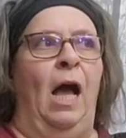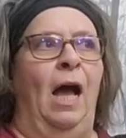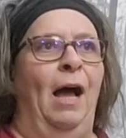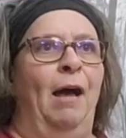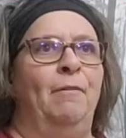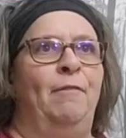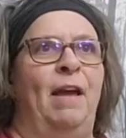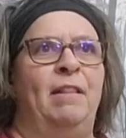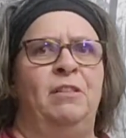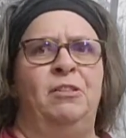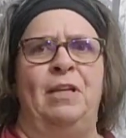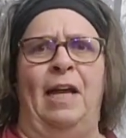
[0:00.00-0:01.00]
I've had
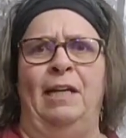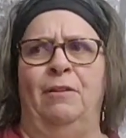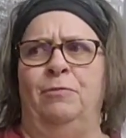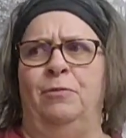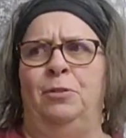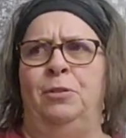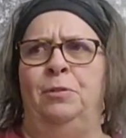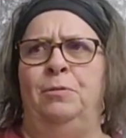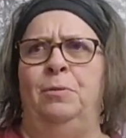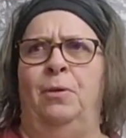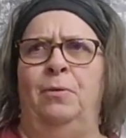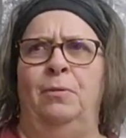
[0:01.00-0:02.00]
this jacket for
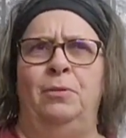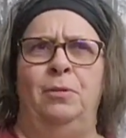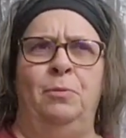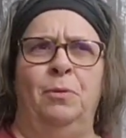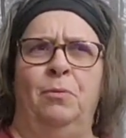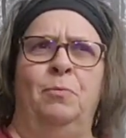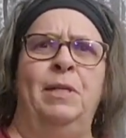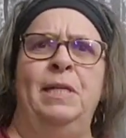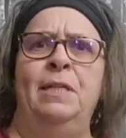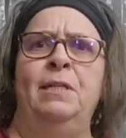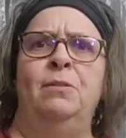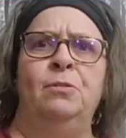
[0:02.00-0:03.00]
two or 3
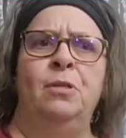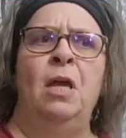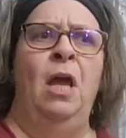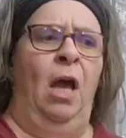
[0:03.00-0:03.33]
years.